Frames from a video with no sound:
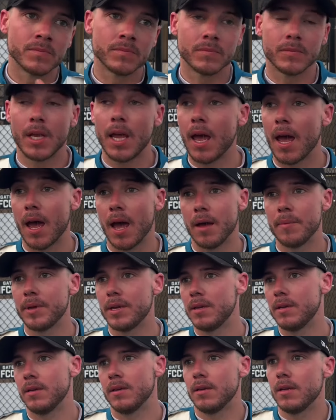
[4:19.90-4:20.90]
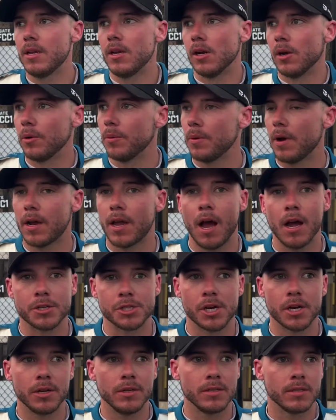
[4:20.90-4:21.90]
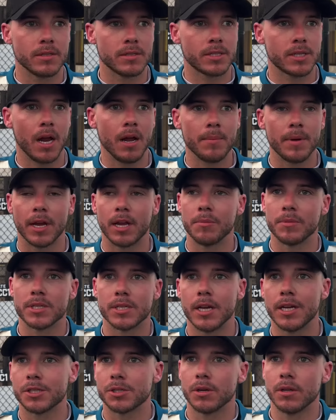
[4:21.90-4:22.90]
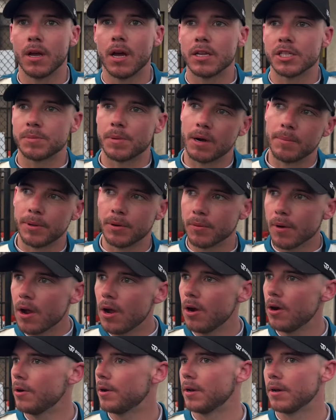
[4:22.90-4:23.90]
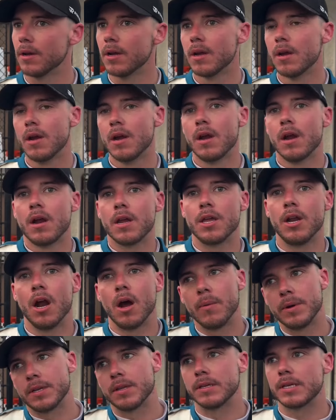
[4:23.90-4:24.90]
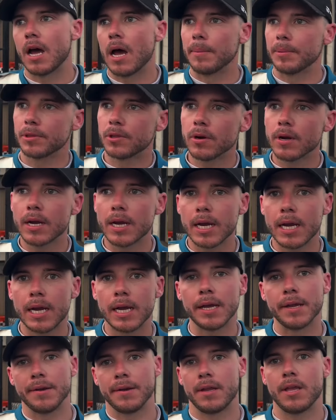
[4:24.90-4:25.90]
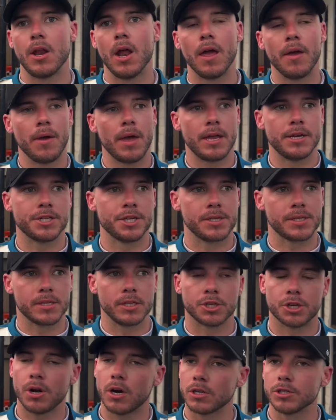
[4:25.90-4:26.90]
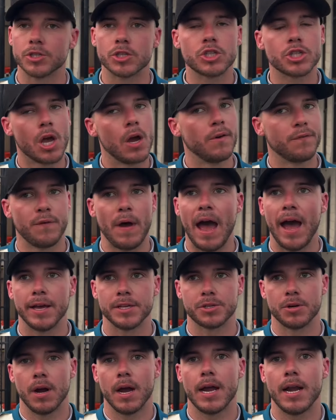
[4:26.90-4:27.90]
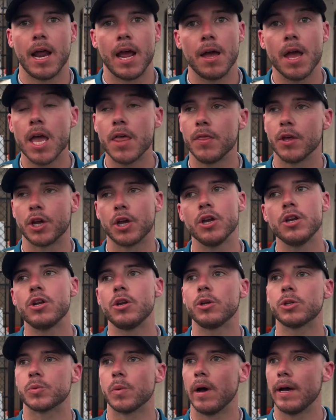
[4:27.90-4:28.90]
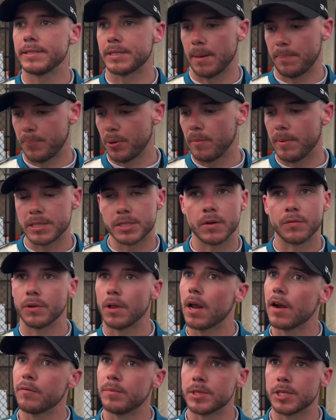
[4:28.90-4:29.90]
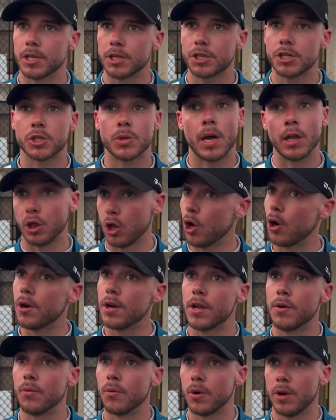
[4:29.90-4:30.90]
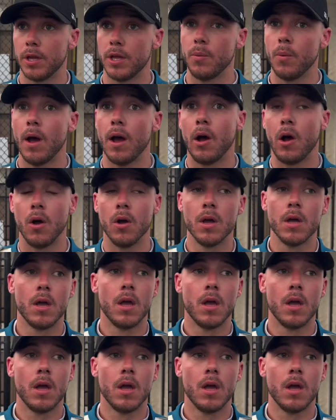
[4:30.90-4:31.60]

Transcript: Yeah, I mean, you know, gosh, I couldn't stop making mistakes early on. I spent on pit road, and, you know, I went to the top of three, and, you know, it just, the truck's so fast, right? And the good news was I put myself in a lot of positions, so I learned it really well.